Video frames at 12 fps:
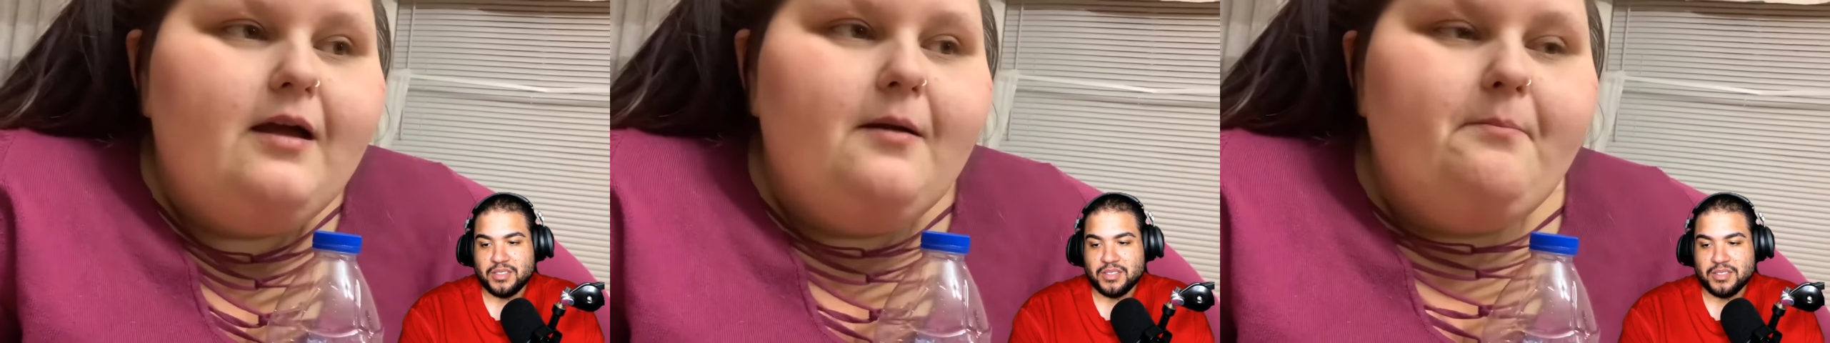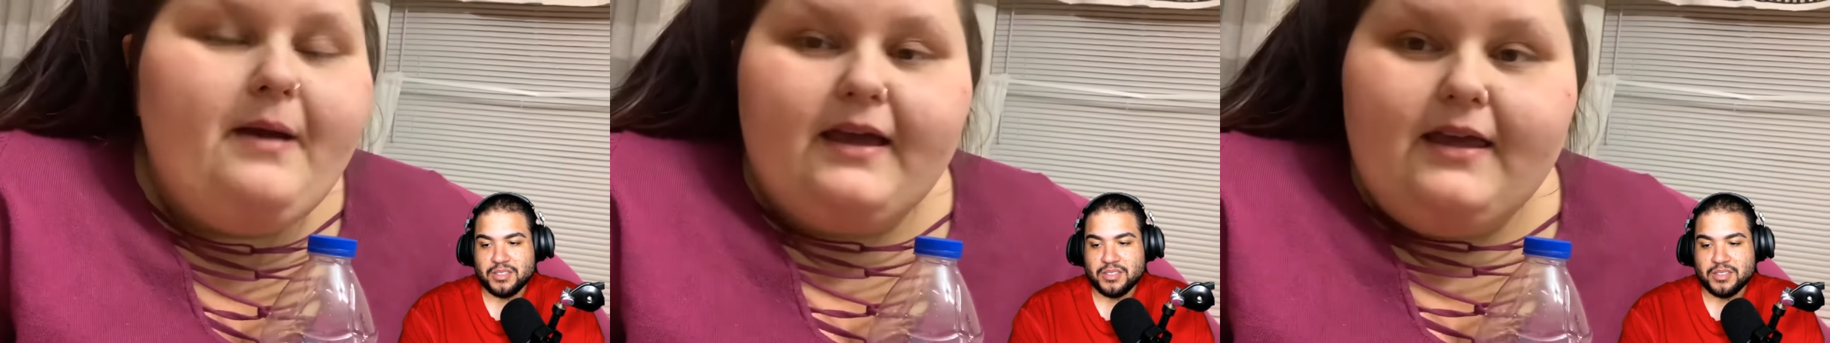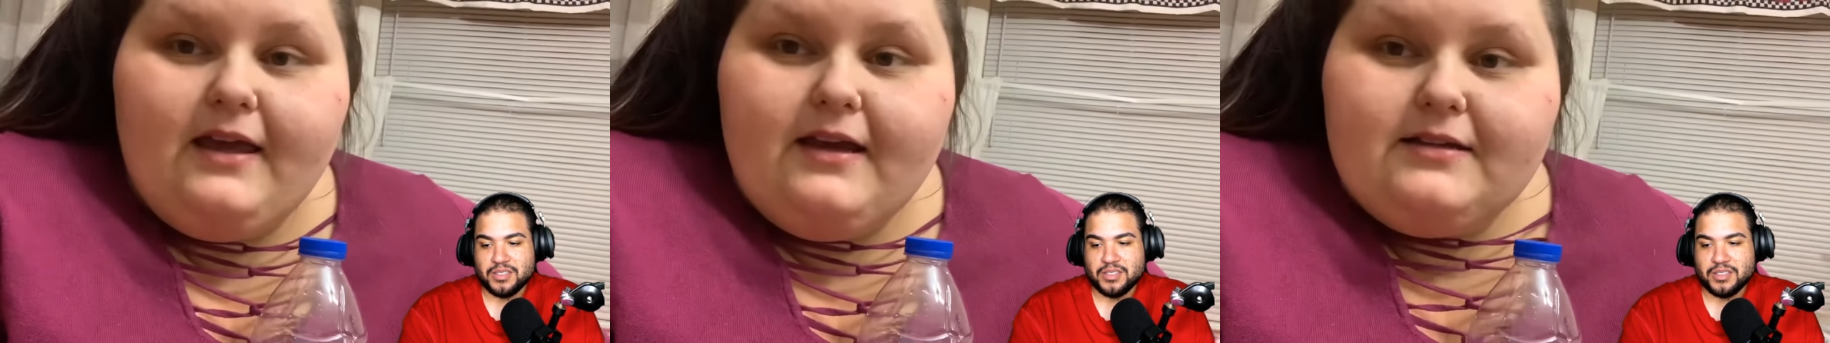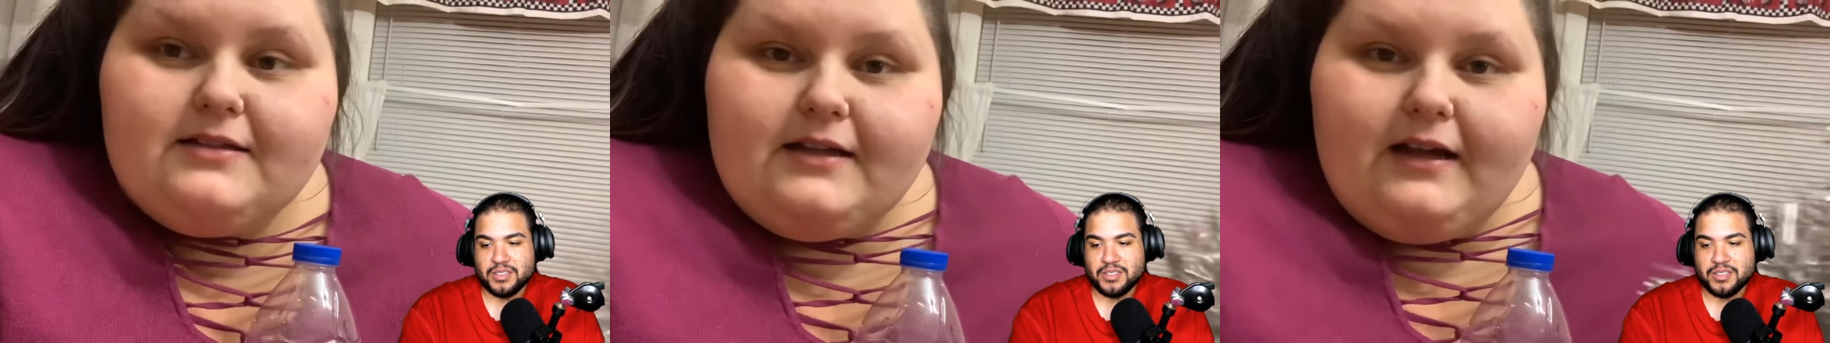Speaker 1: Becky is
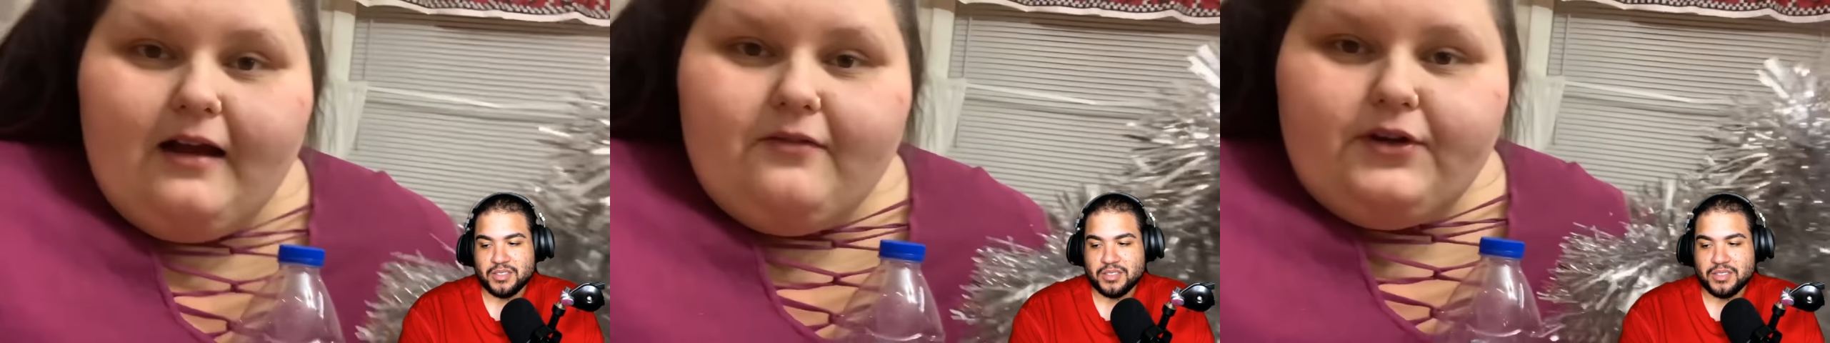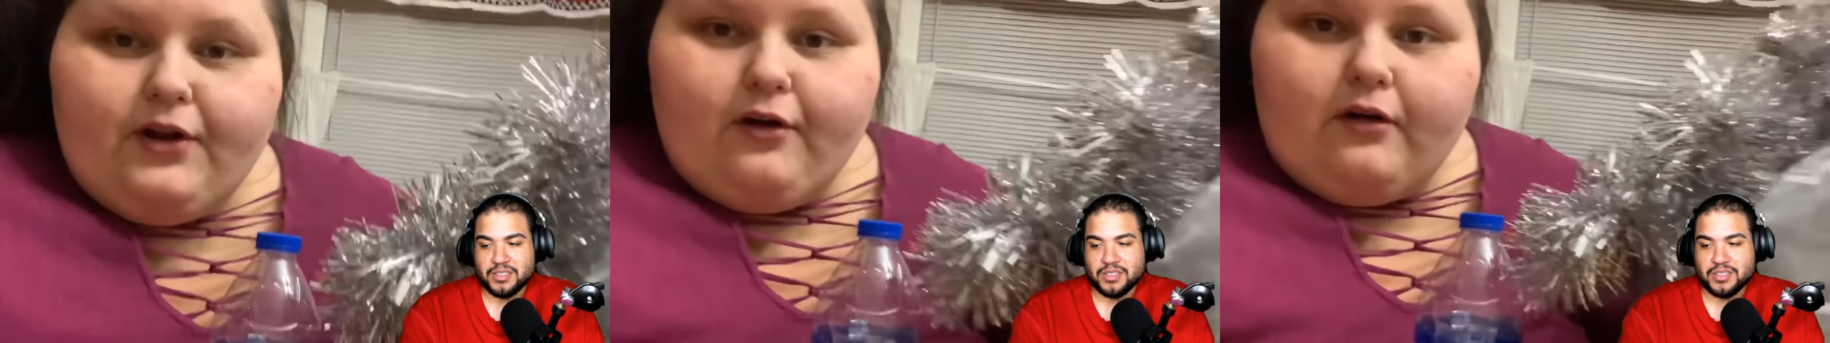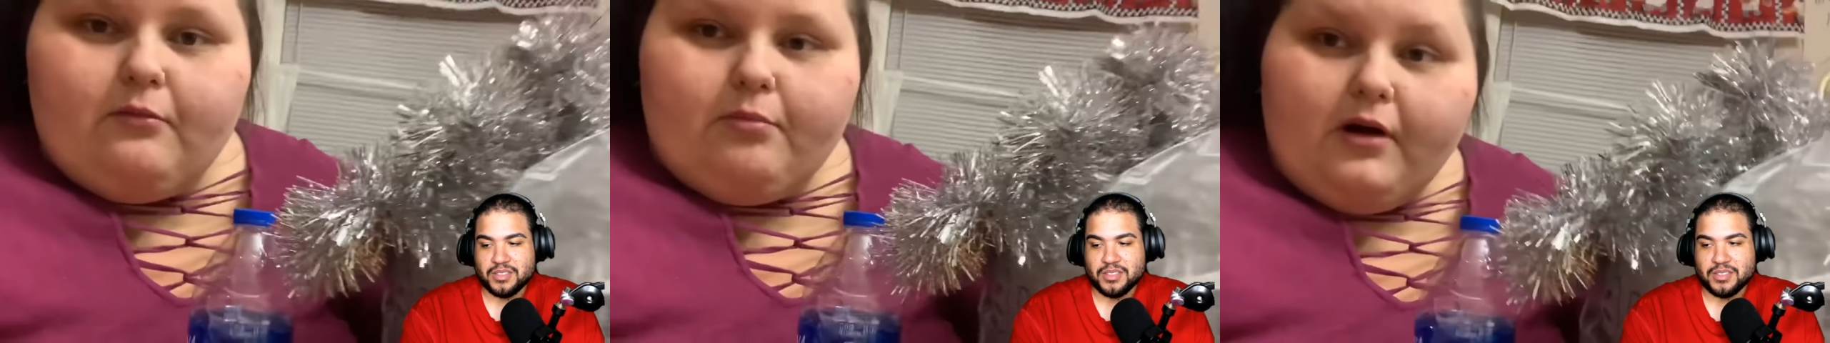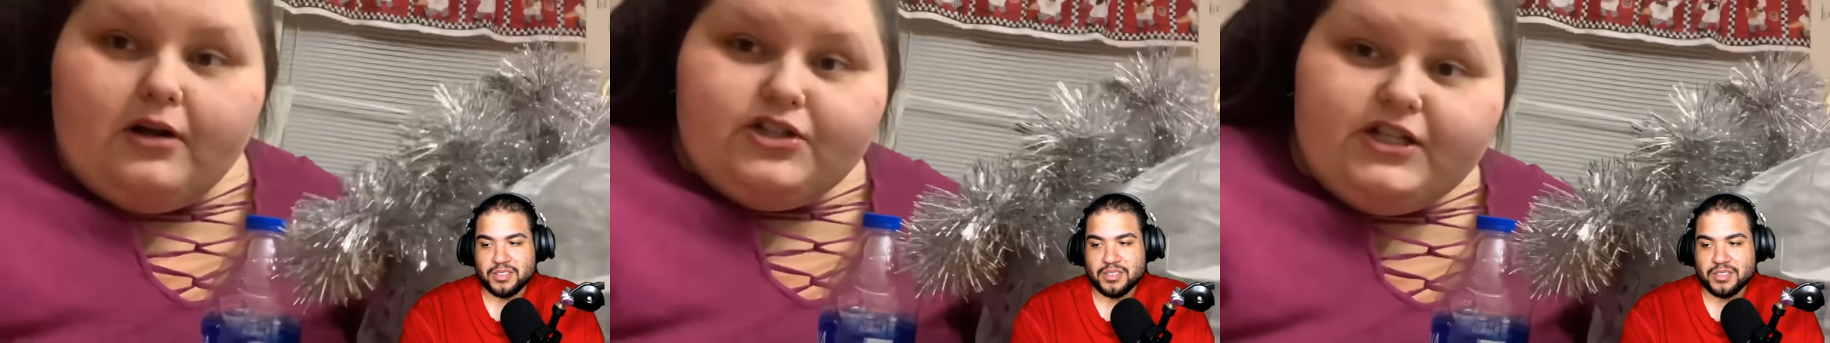gonna have an art
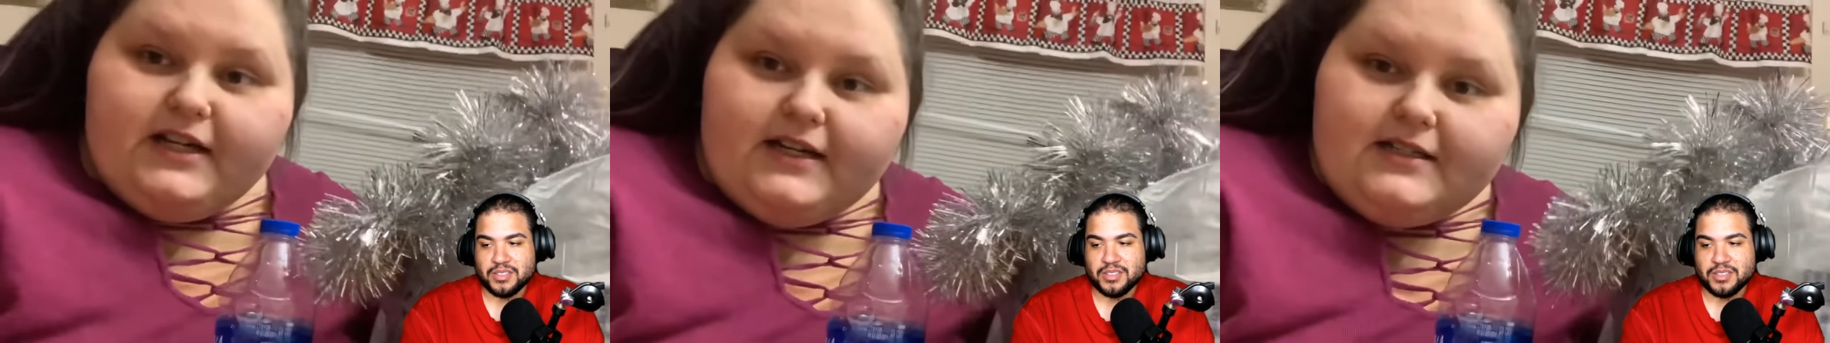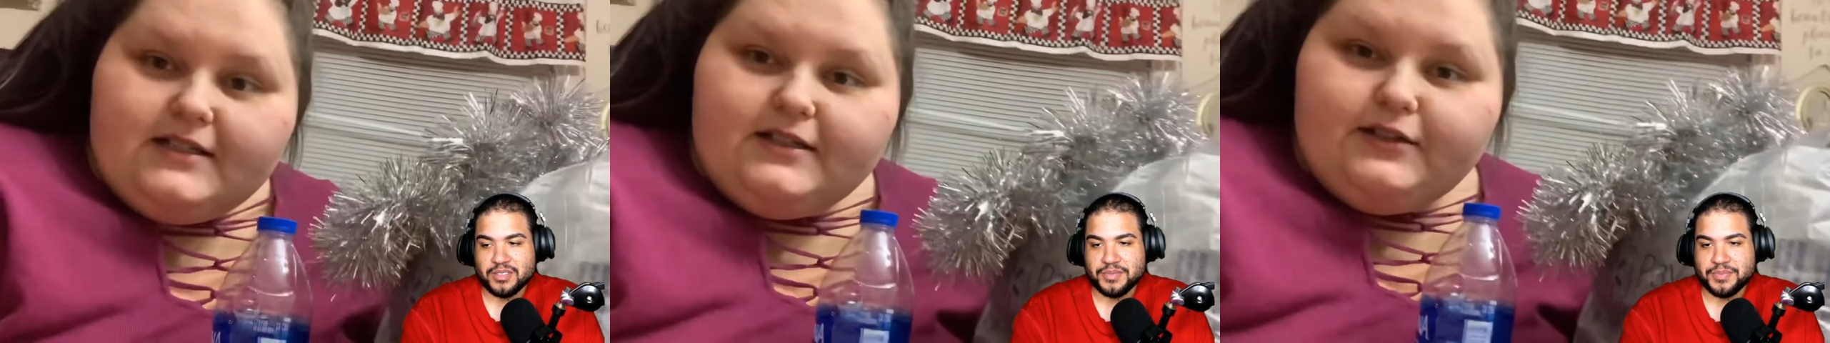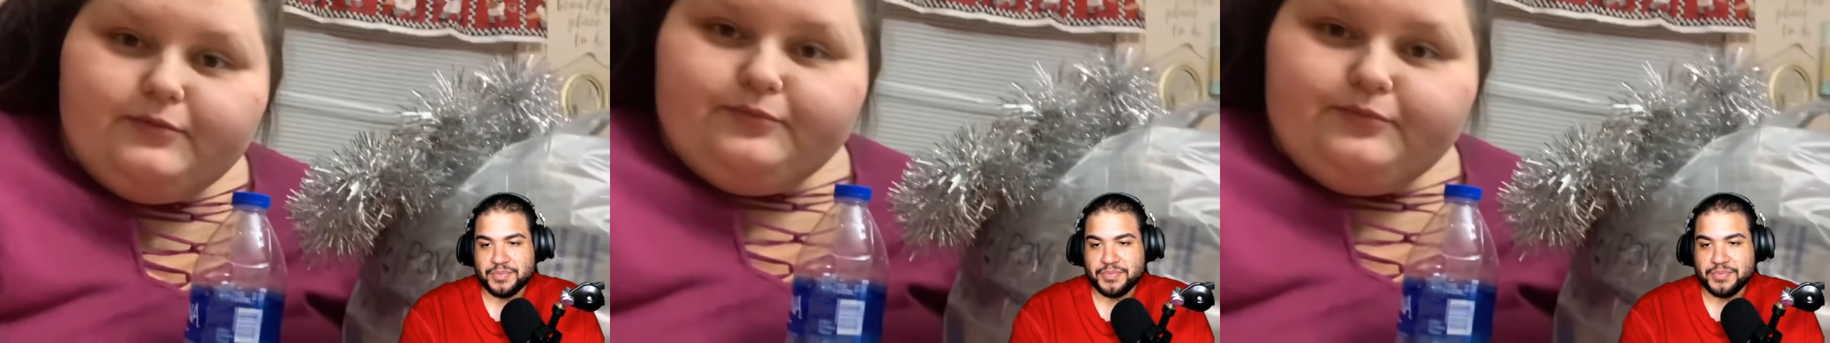project